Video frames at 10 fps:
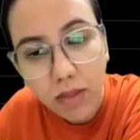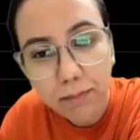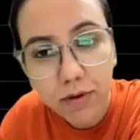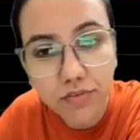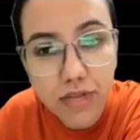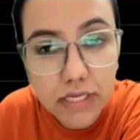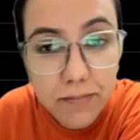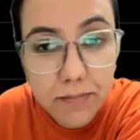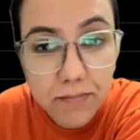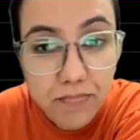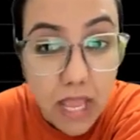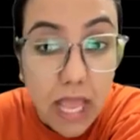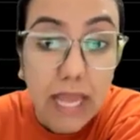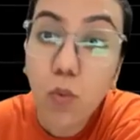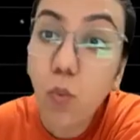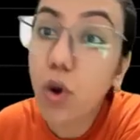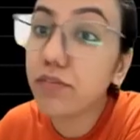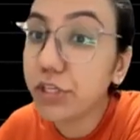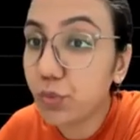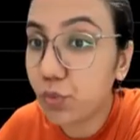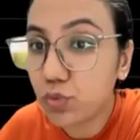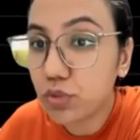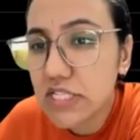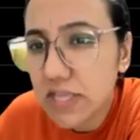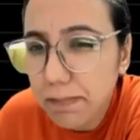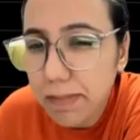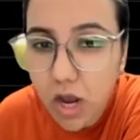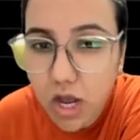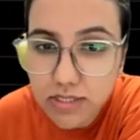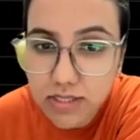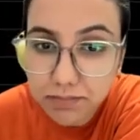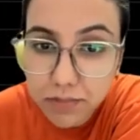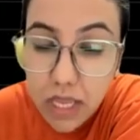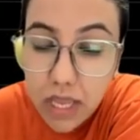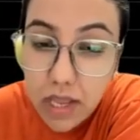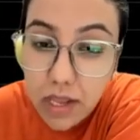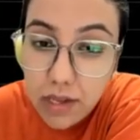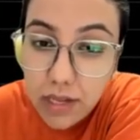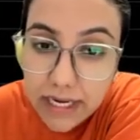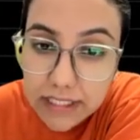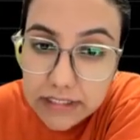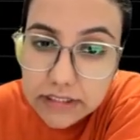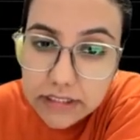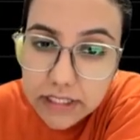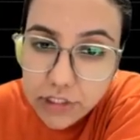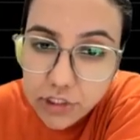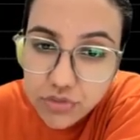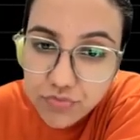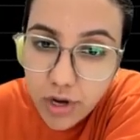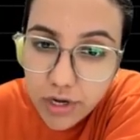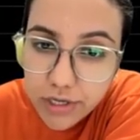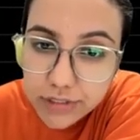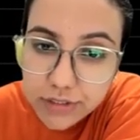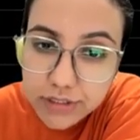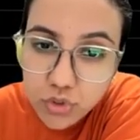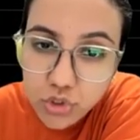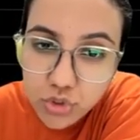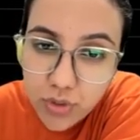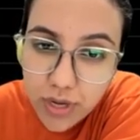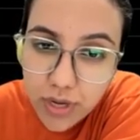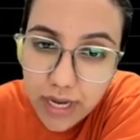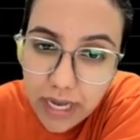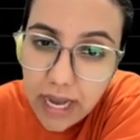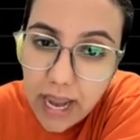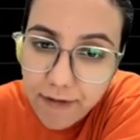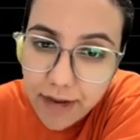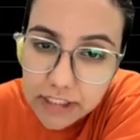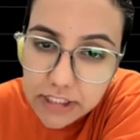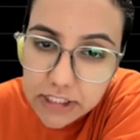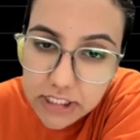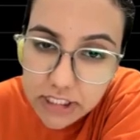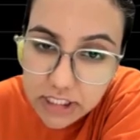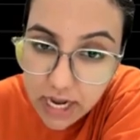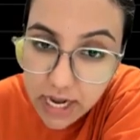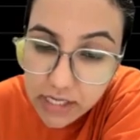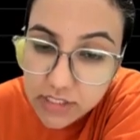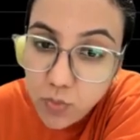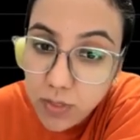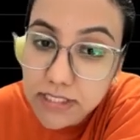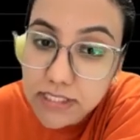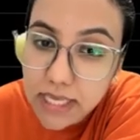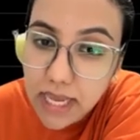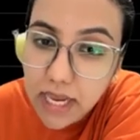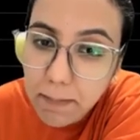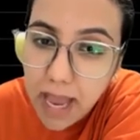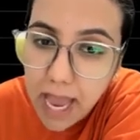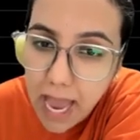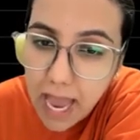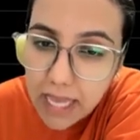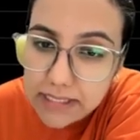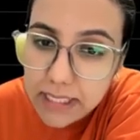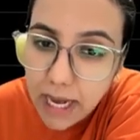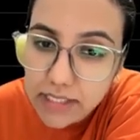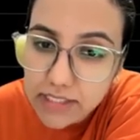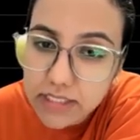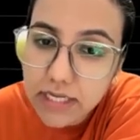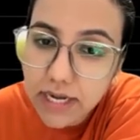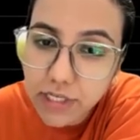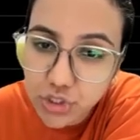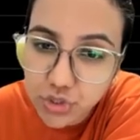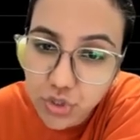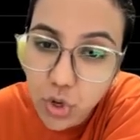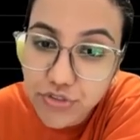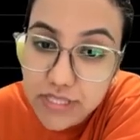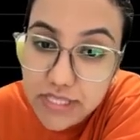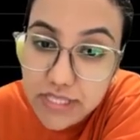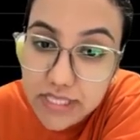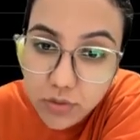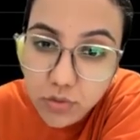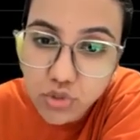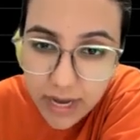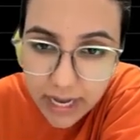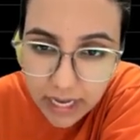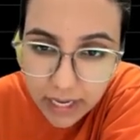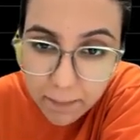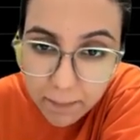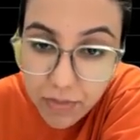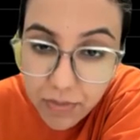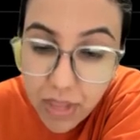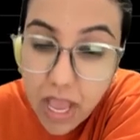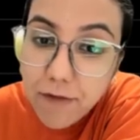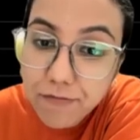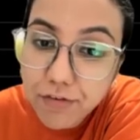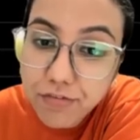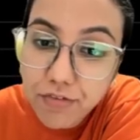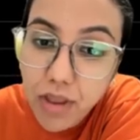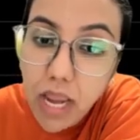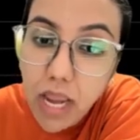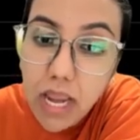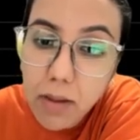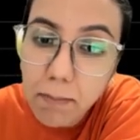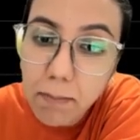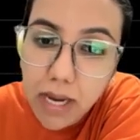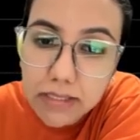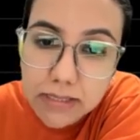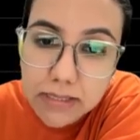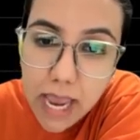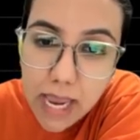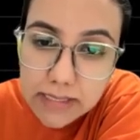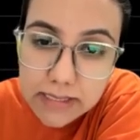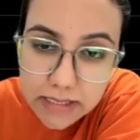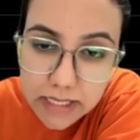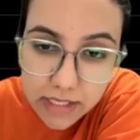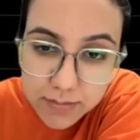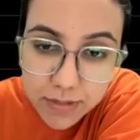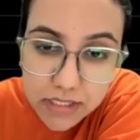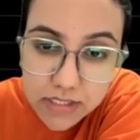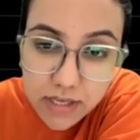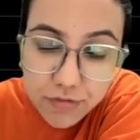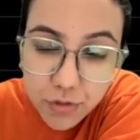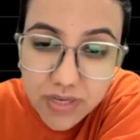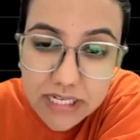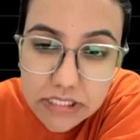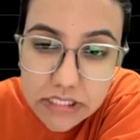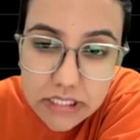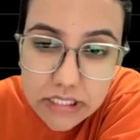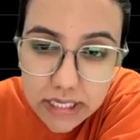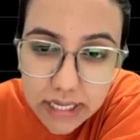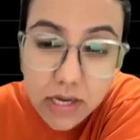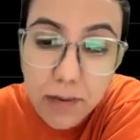Perfect. Now, what do we know? Simple concept. Integration for 0 to a fx dx will be same as integration of 0 to a f of a minus x dx. Because if you integrate